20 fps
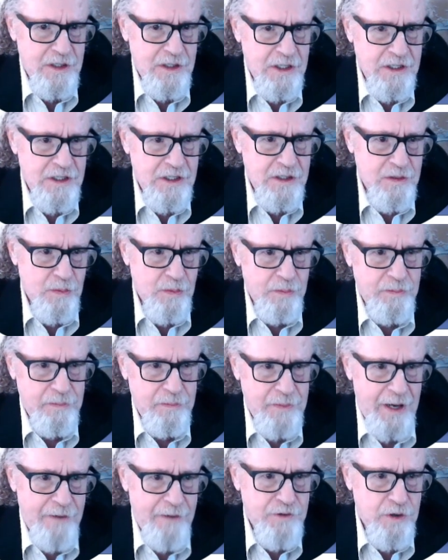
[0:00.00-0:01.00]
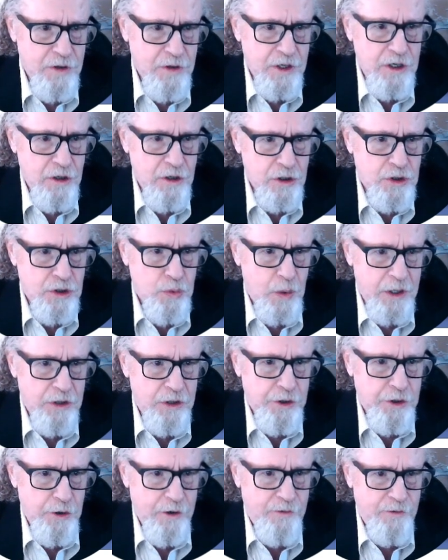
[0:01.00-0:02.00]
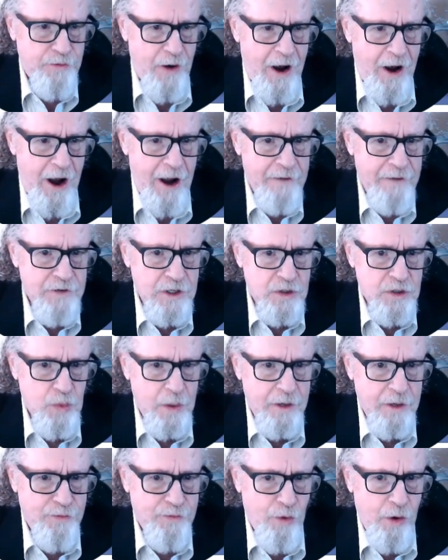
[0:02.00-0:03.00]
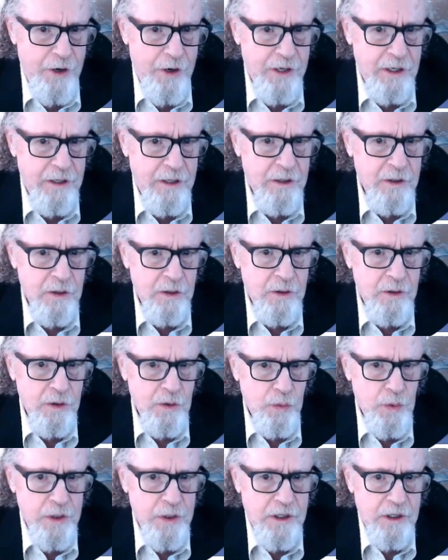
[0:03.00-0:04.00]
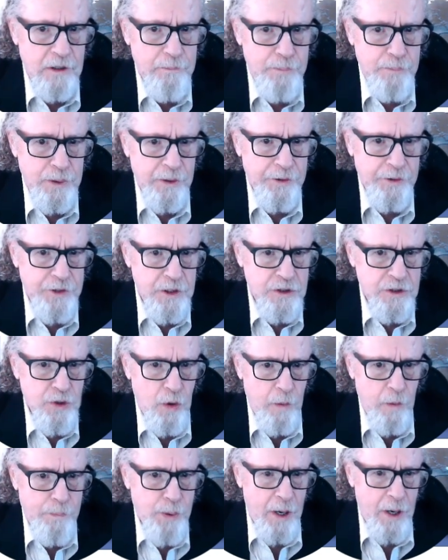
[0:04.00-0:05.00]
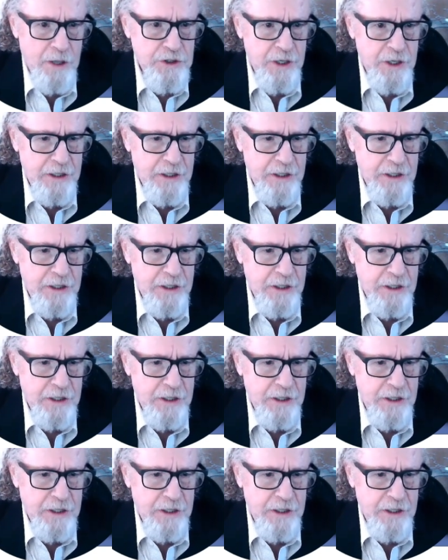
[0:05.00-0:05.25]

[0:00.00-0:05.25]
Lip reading: is after the year 2035 to 2040, we can build this whole project